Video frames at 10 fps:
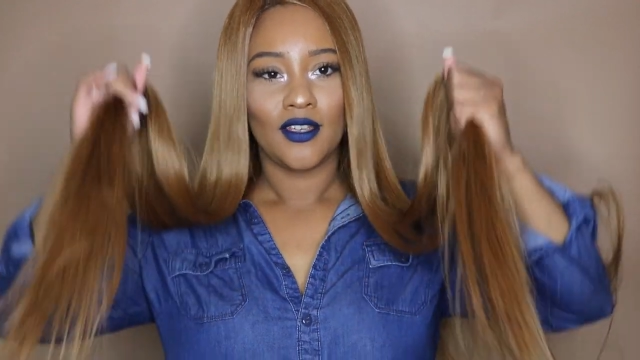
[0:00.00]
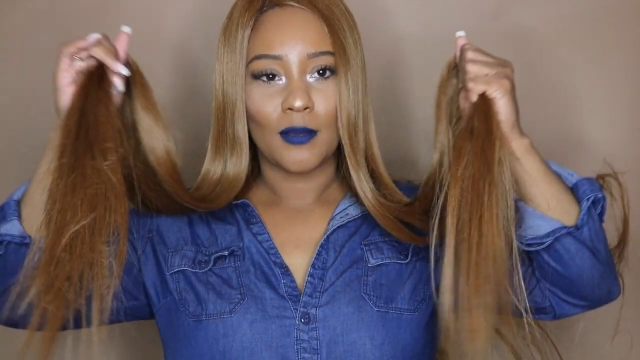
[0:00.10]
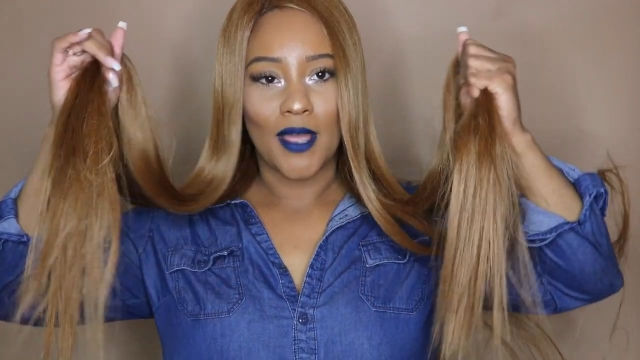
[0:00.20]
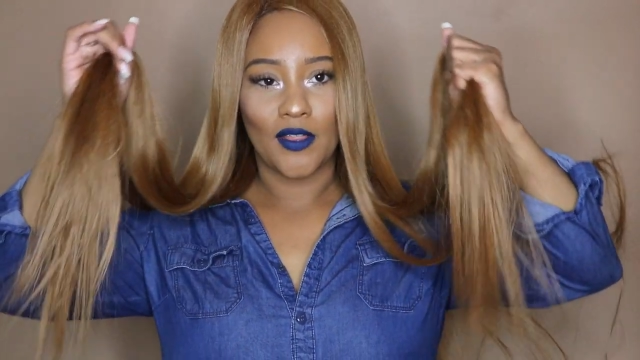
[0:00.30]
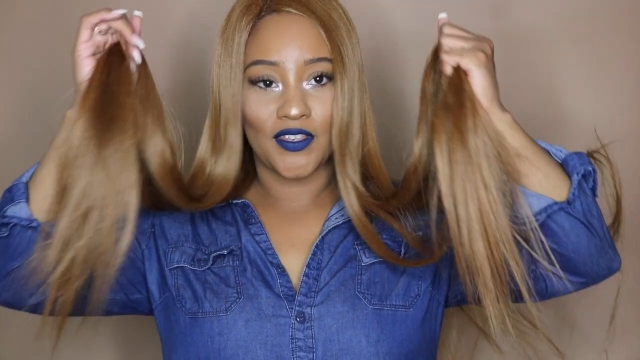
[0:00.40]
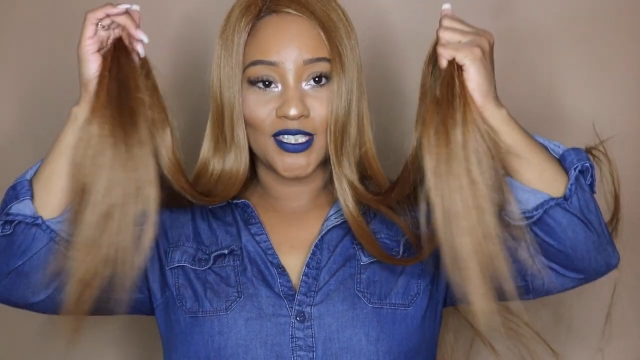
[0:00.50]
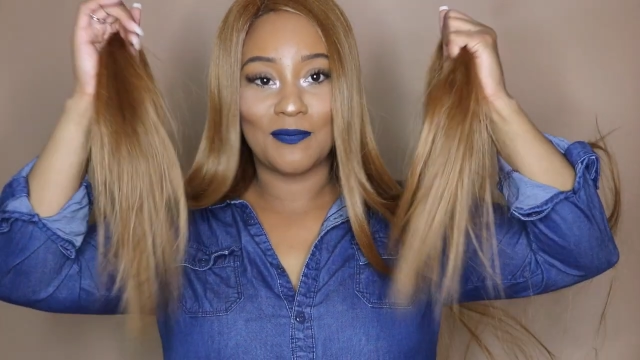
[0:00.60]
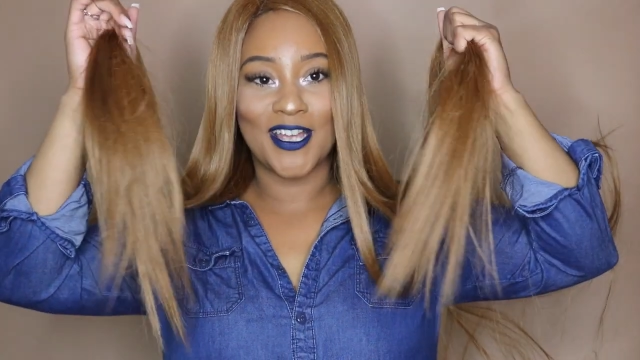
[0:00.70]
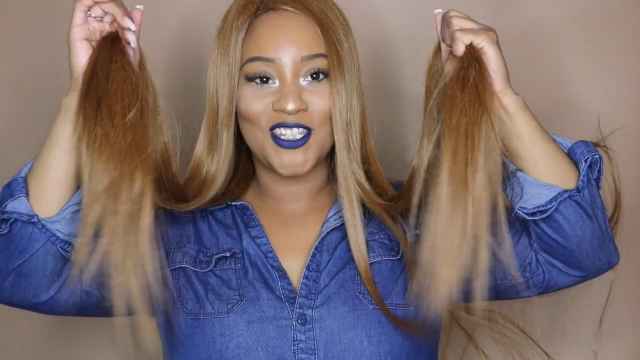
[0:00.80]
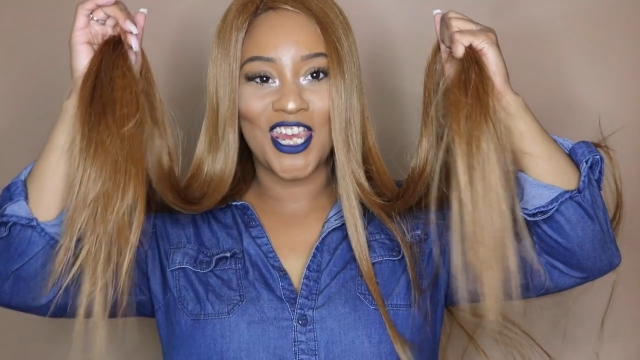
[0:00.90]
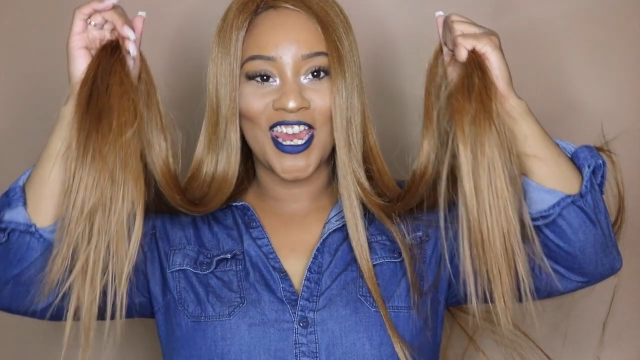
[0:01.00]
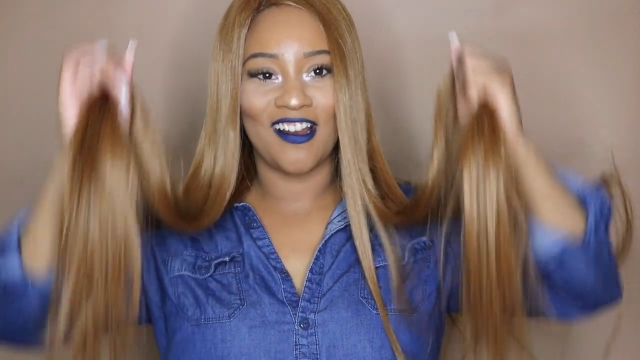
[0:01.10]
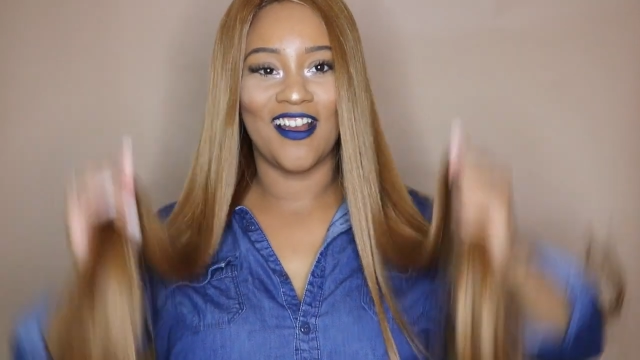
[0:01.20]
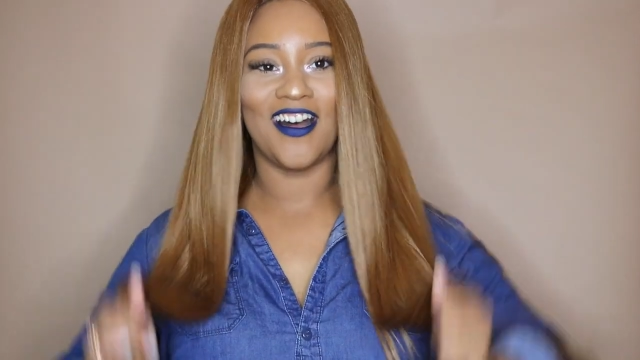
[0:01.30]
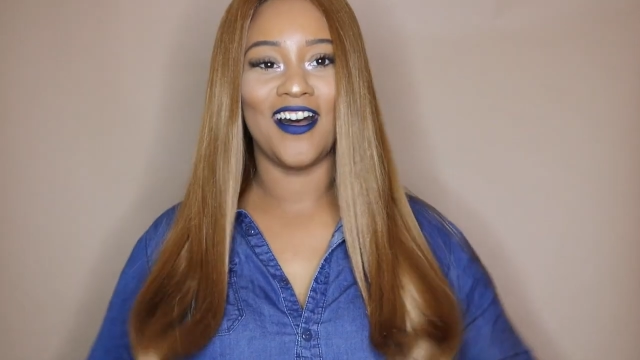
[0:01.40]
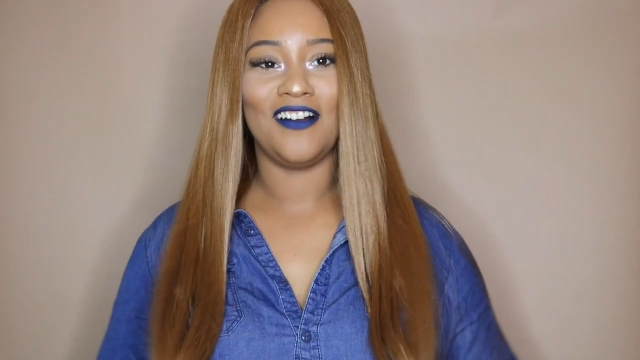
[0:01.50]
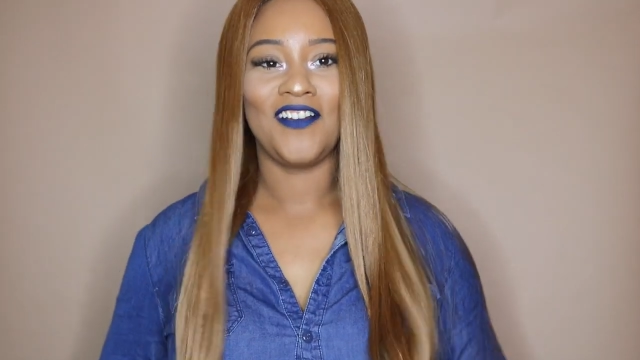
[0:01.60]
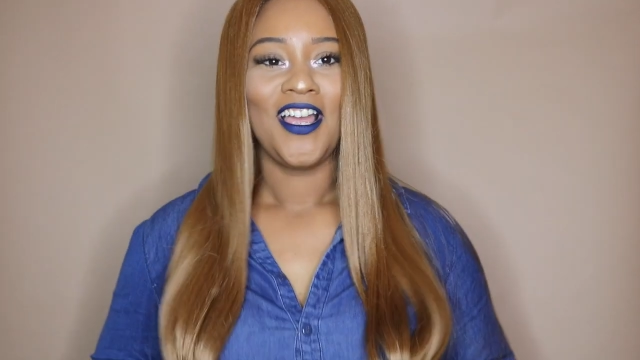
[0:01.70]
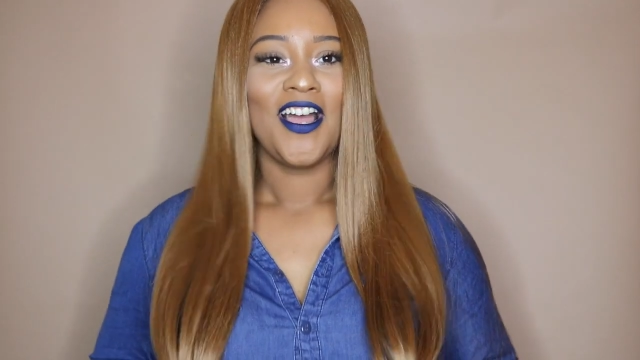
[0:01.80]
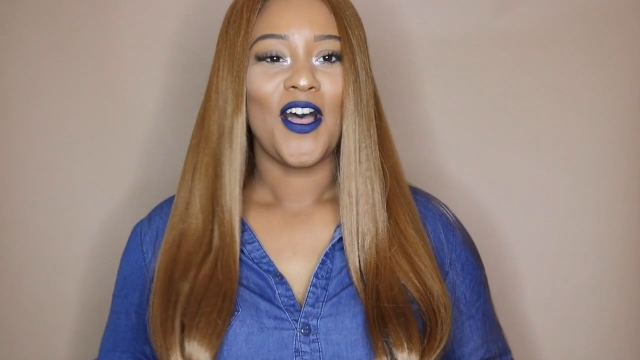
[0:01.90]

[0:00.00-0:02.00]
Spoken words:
about this much hair off.